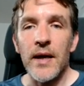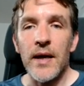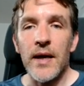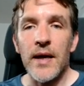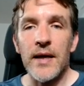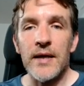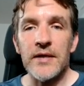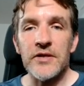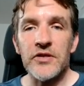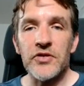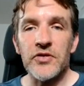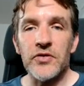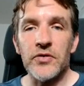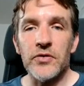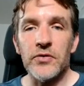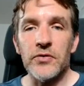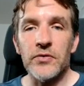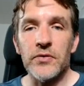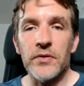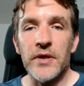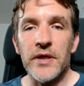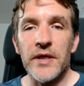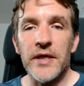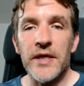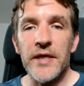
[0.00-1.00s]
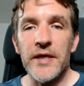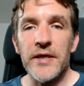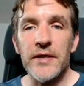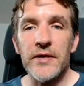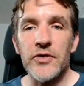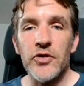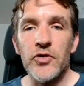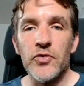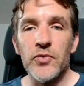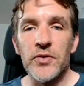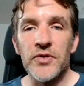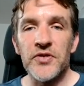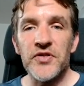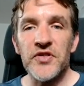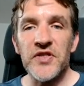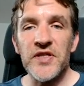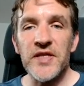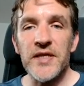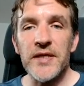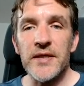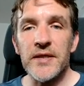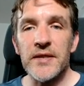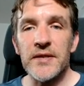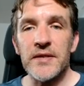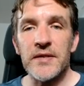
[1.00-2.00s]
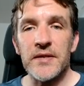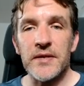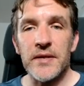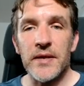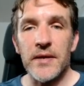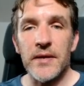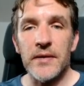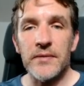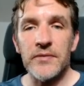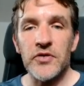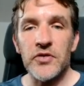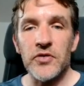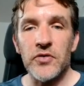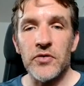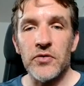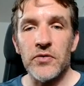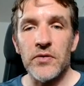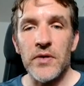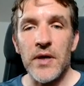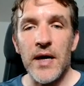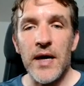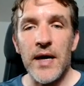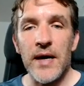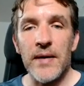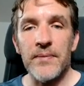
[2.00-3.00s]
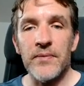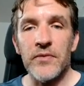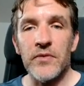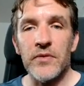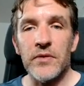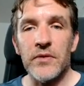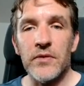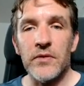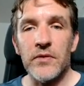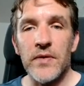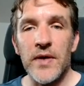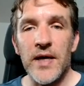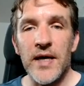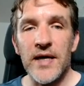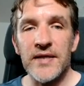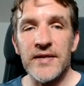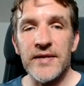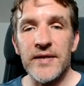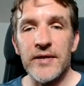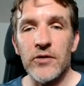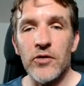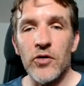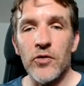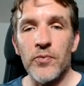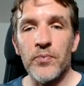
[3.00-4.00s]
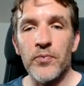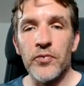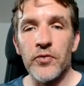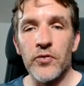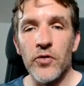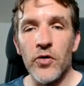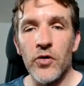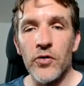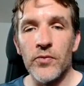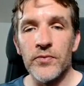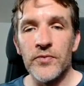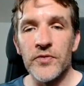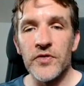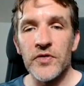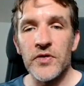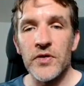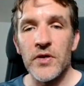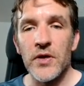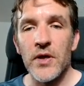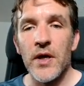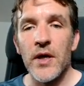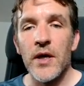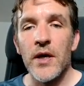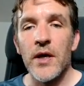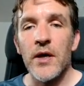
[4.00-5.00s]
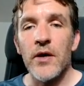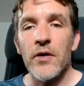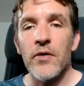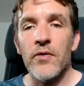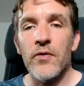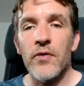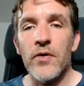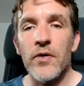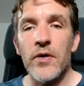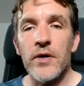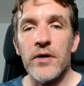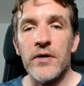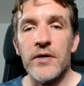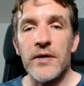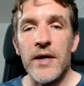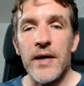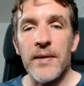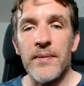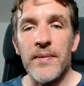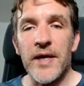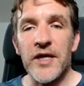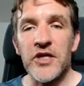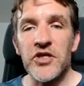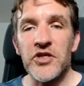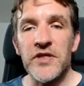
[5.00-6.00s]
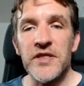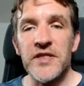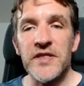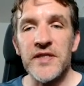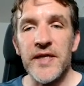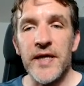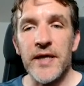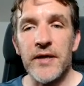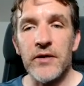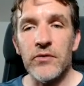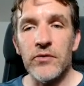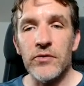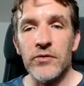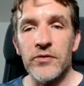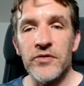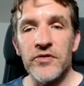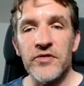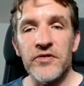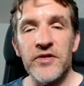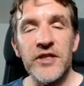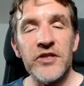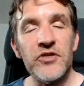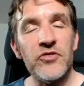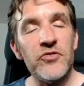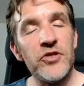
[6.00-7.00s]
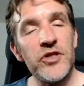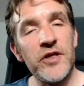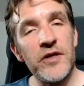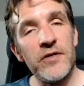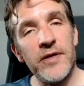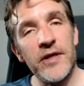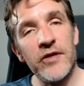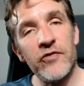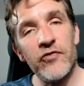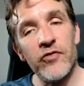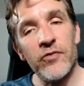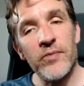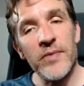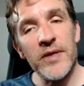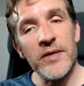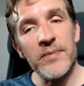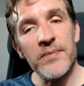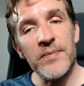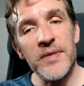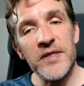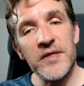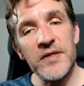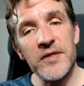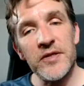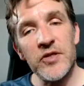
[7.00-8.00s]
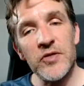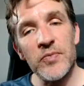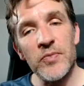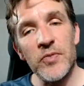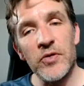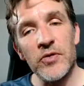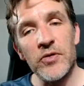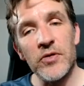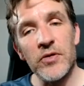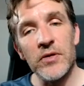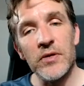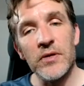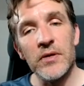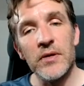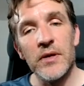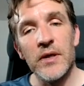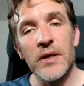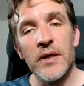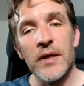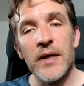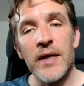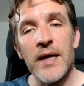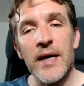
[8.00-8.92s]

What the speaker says: And so here you will see it. So I'm writing a prompt where I'm actually saying, look, you need to generate for me a business model.